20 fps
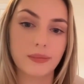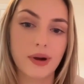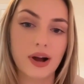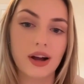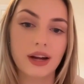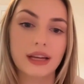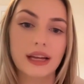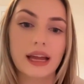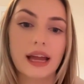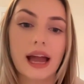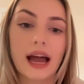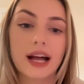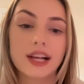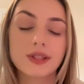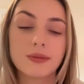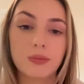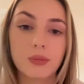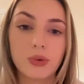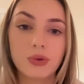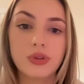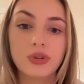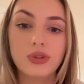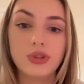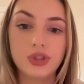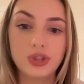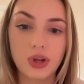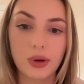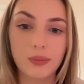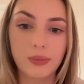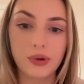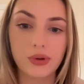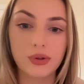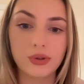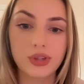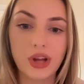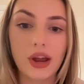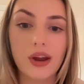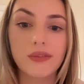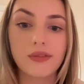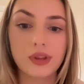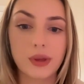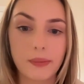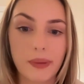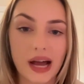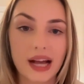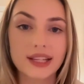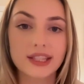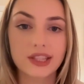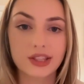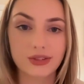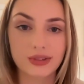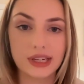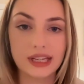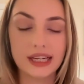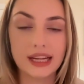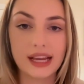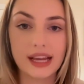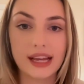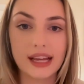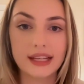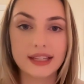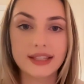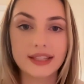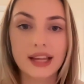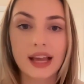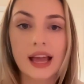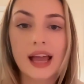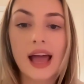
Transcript: market has more than doubled over the past 3 years